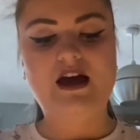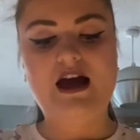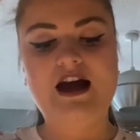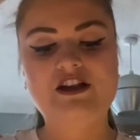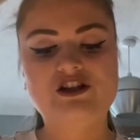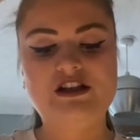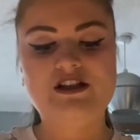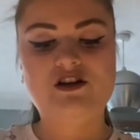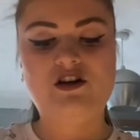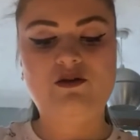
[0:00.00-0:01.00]
actually
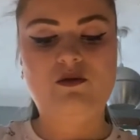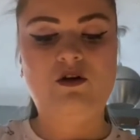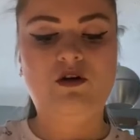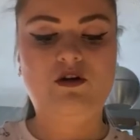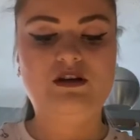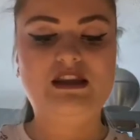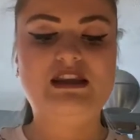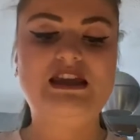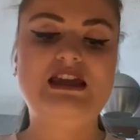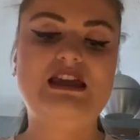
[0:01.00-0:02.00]
go on
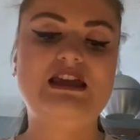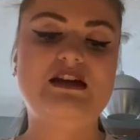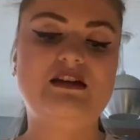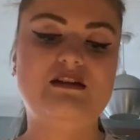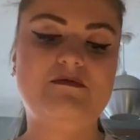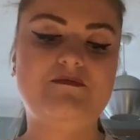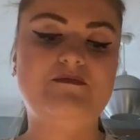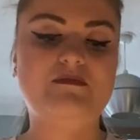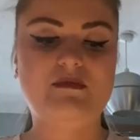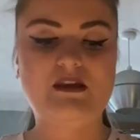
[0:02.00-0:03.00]
the
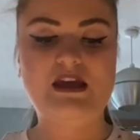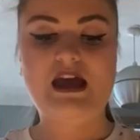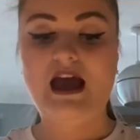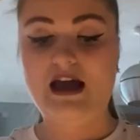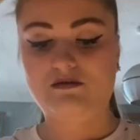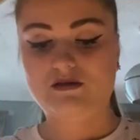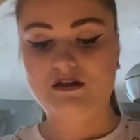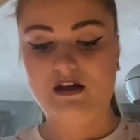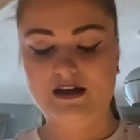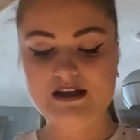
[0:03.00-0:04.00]

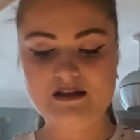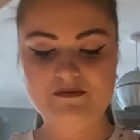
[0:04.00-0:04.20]
outside.